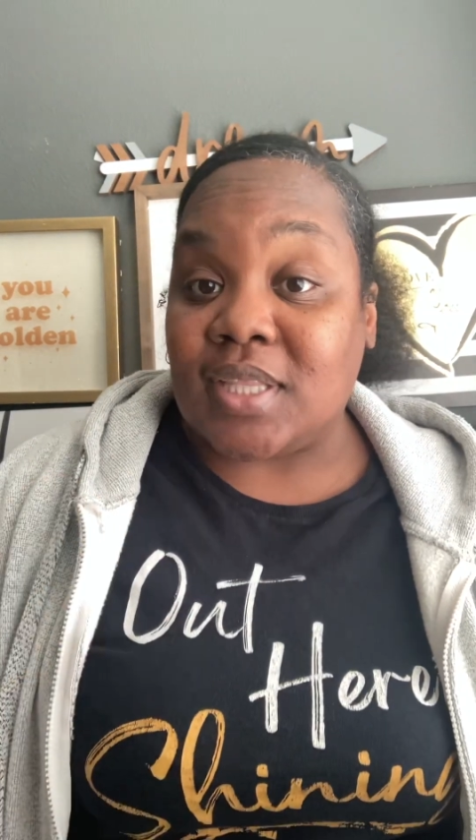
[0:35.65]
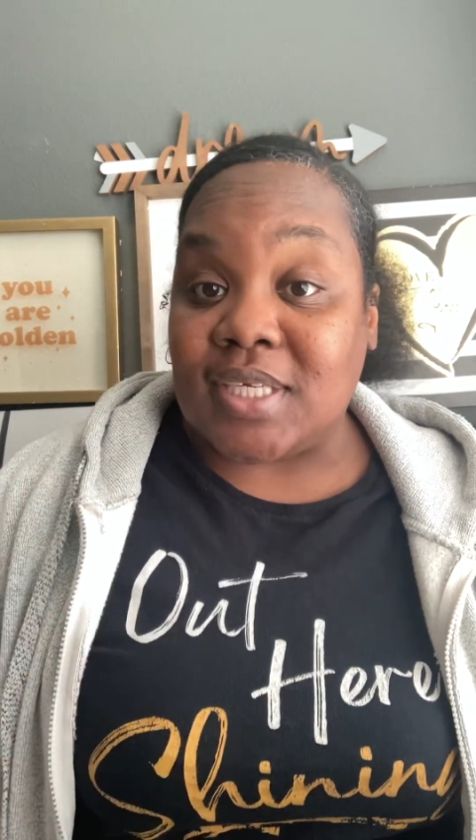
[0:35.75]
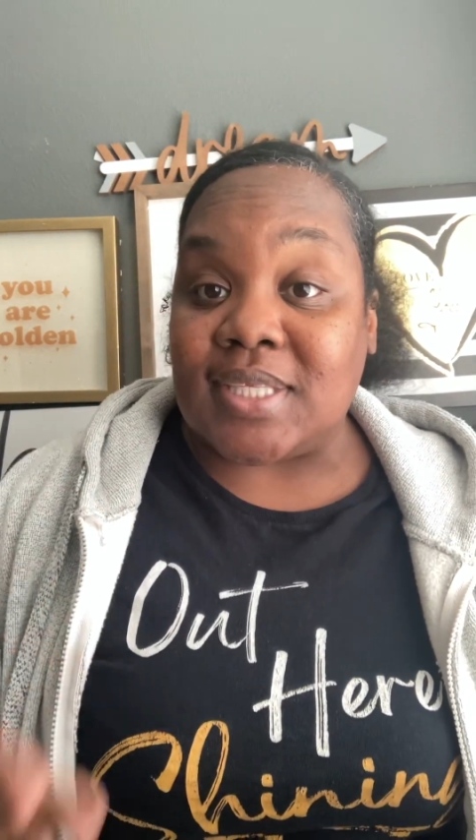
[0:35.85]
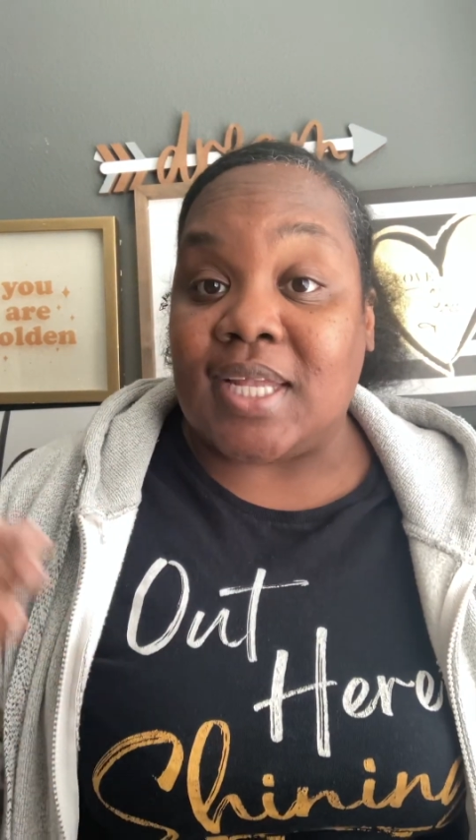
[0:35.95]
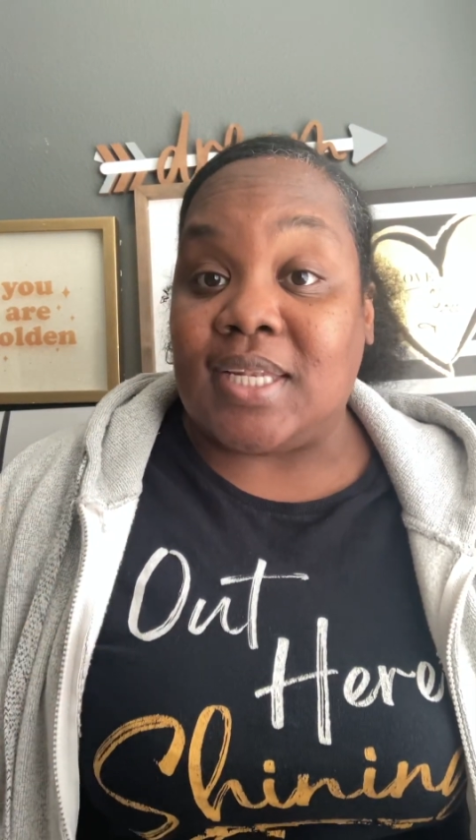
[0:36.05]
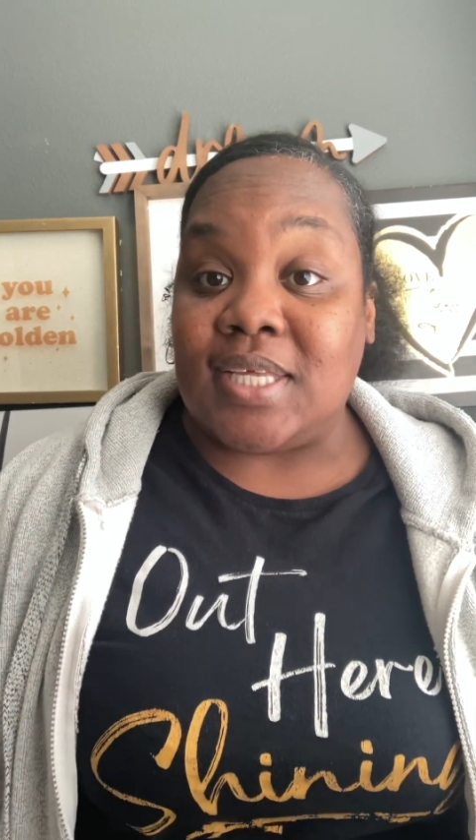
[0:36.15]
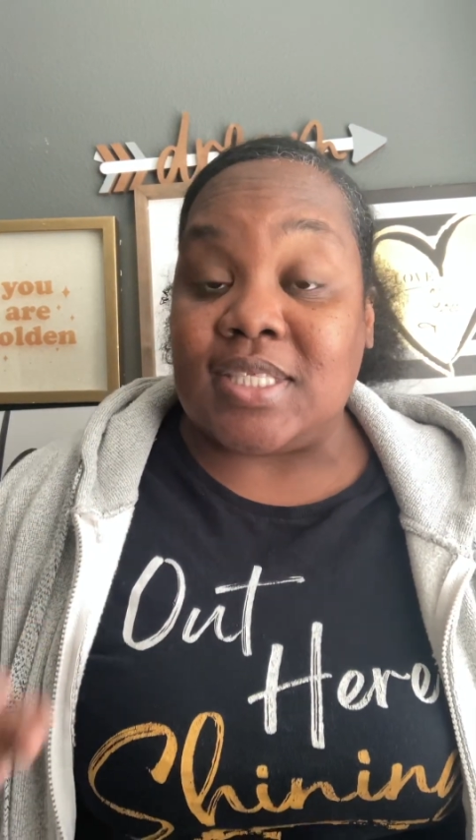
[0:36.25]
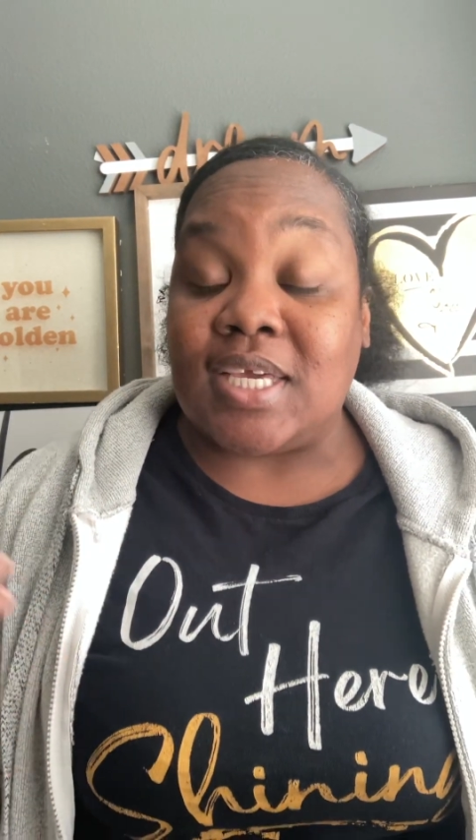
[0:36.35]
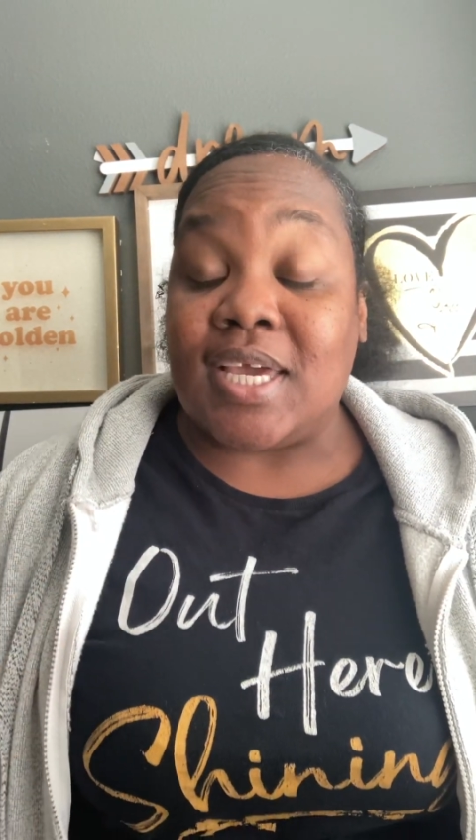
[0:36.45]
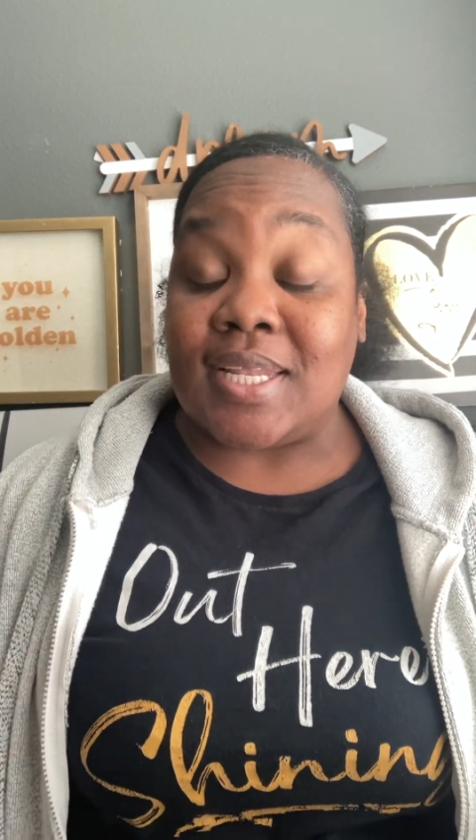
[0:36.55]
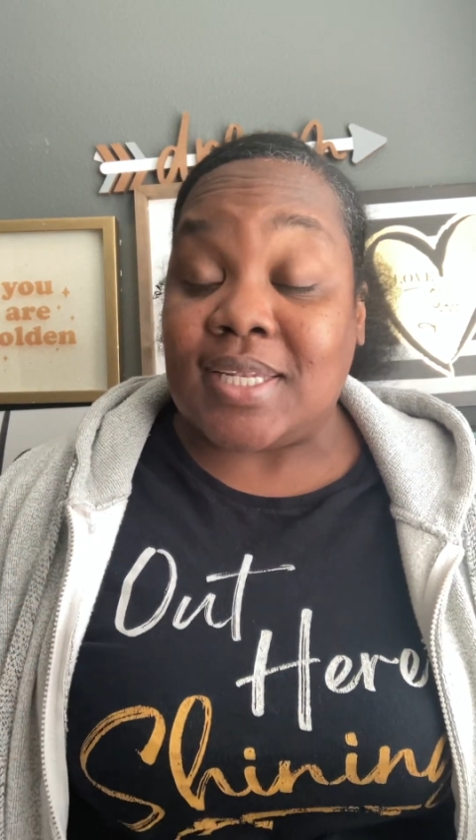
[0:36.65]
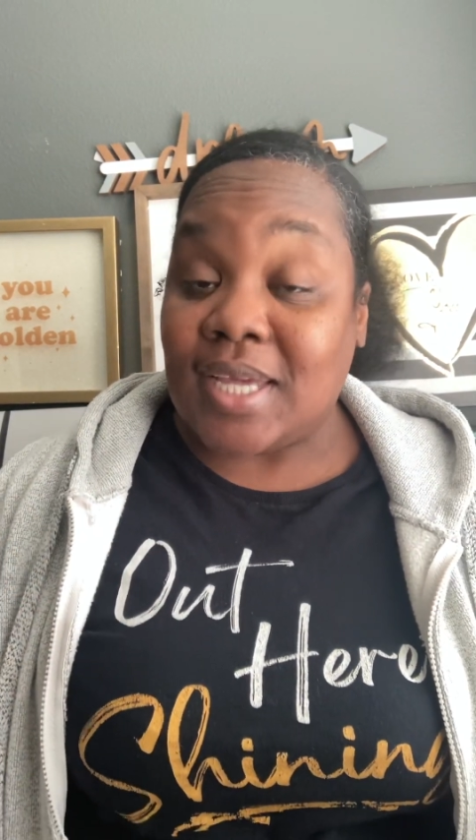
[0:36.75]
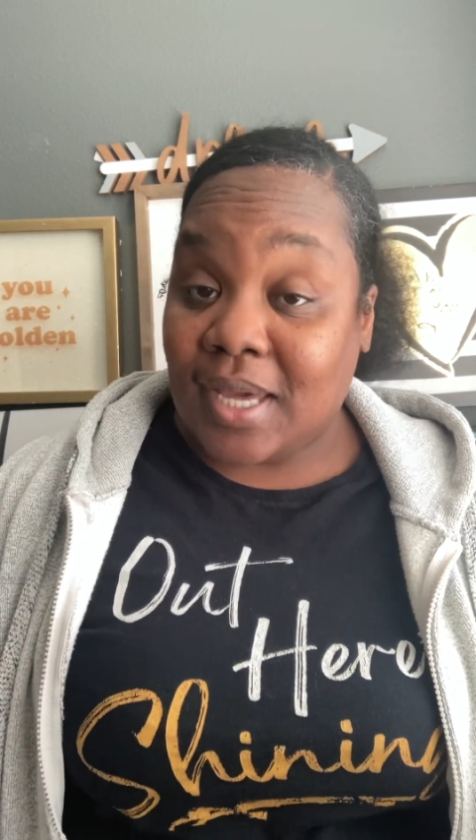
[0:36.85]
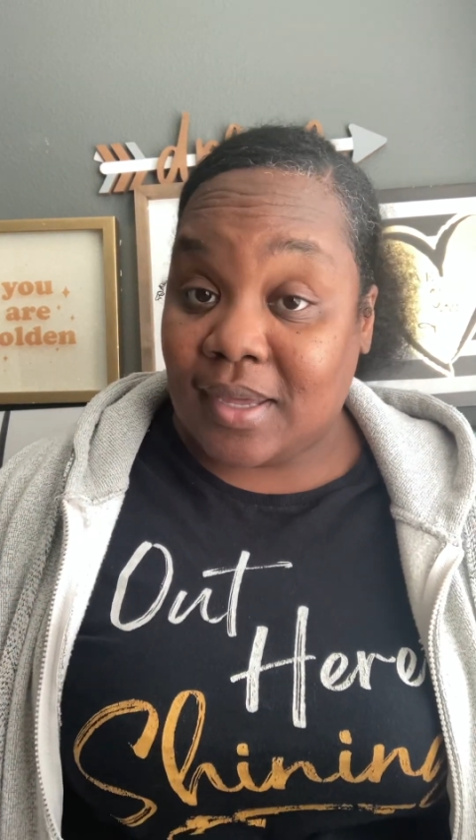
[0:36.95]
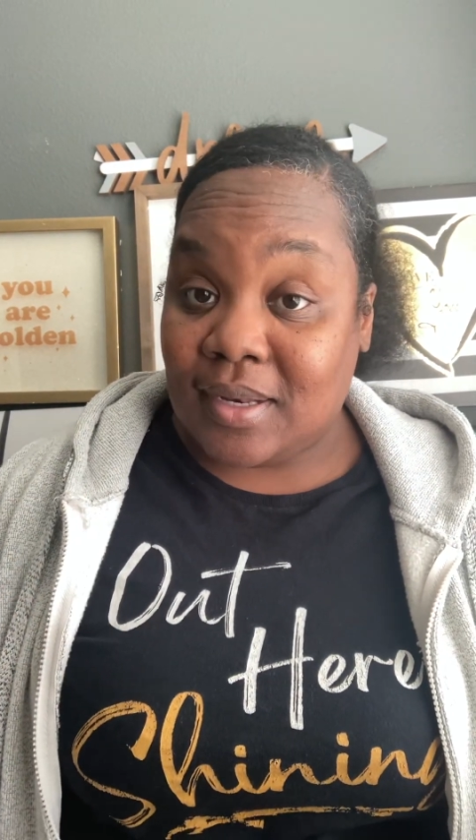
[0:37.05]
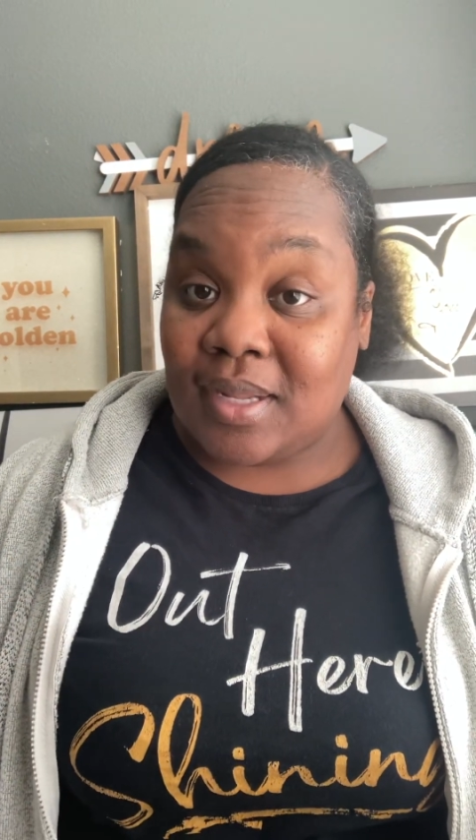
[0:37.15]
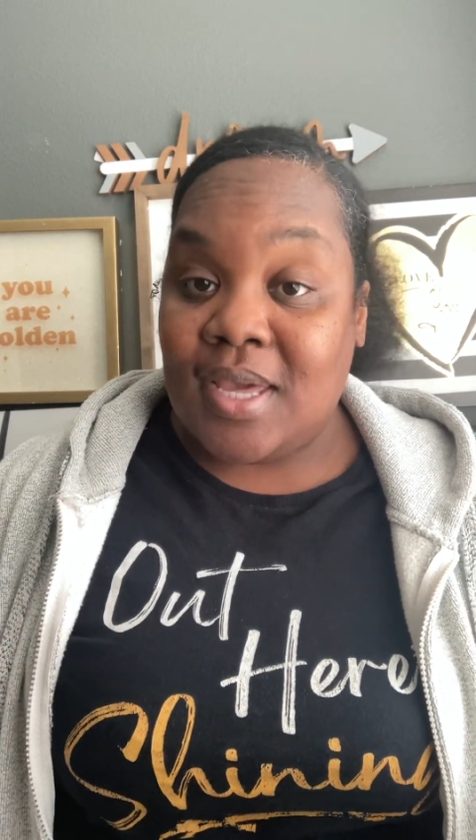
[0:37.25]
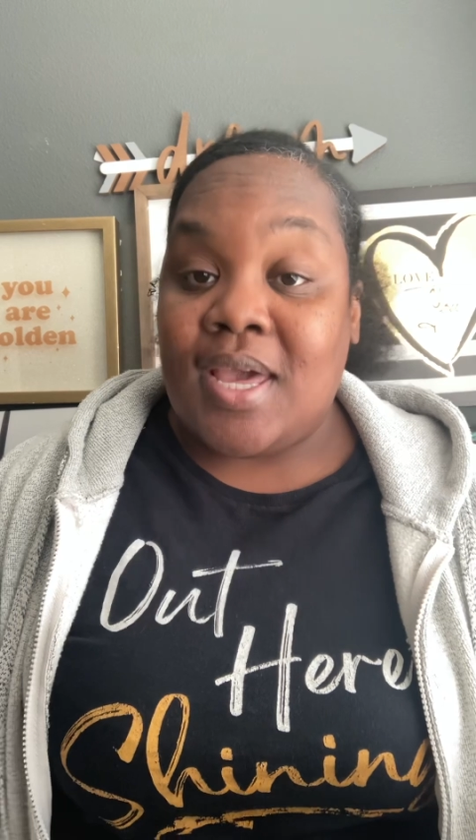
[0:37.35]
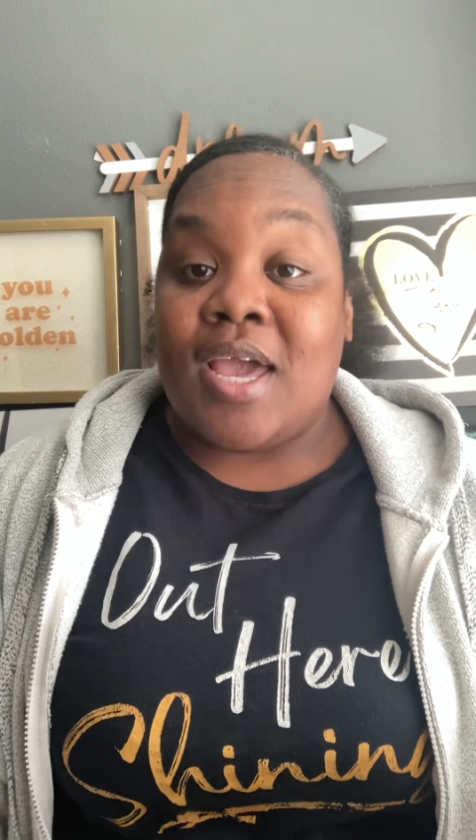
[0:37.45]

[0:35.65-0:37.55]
things that need to get done,